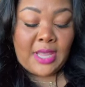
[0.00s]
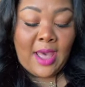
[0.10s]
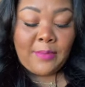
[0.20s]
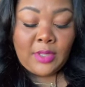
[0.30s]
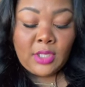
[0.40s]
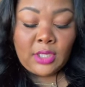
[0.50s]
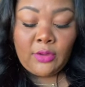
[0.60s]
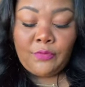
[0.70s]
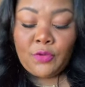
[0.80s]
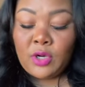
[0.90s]
I have been
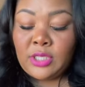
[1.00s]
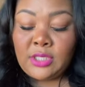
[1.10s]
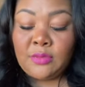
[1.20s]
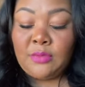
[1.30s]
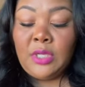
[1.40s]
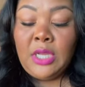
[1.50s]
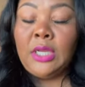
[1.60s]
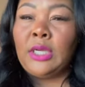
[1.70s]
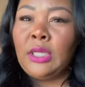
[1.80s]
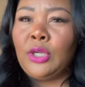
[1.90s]
looking for some
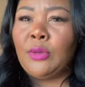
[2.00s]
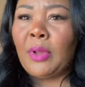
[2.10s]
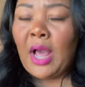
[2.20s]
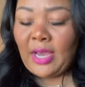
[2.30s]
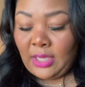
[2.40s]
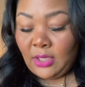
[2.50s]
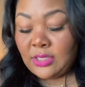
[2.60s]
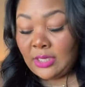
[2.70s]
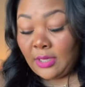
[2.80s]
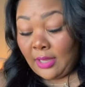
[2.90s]
clear block heels
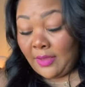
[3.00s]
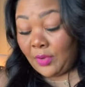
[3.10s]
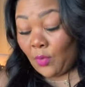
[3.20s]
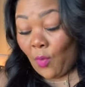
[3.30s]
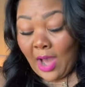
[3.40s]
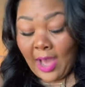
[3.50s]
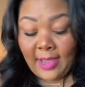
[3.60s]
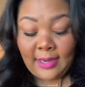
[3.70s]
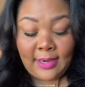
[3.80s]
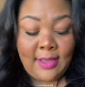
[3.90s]
in 11
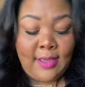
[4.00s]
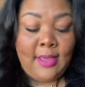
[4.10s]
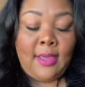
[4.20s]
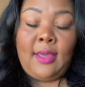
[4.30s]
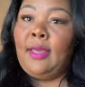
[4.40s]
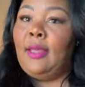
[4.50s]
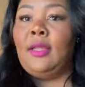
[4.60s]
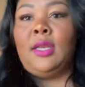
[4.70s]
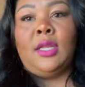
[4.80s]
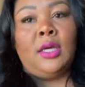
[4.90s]
wide,
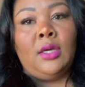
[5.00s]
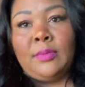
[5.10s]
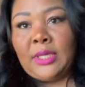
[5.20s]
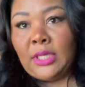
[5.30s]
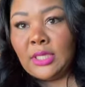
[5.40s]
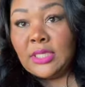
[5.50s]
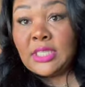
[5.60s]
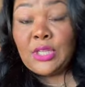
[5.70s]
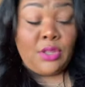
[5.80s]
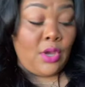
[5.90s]
and oh my goodness,
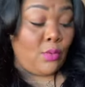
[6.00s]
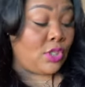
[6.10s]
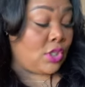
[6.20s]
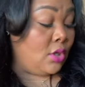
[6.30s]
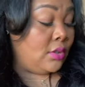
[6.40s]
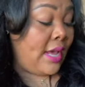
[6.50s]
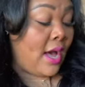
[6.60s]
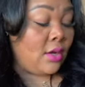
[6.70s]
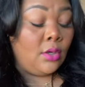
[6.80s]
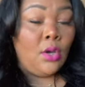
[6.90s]
either they were sold
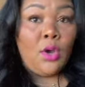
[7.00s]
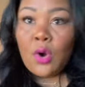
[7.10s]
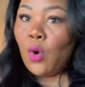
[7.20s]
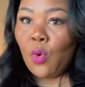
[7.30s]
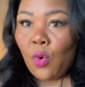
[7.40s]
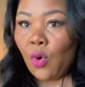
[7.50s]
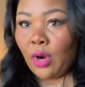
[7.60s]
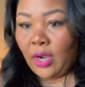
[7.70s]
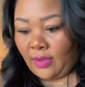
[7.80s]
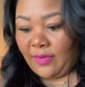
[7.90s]
out
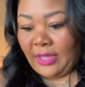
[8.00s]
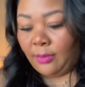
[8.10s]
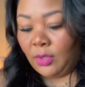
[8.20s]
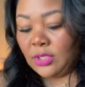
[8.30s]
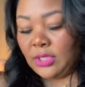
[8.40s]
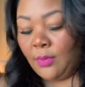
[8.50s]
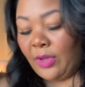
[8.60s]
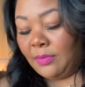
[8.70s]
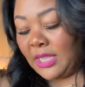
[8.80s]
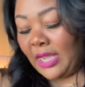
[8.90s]
or unavailable on some
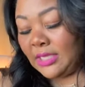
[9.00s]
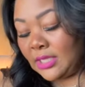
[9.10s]
websites.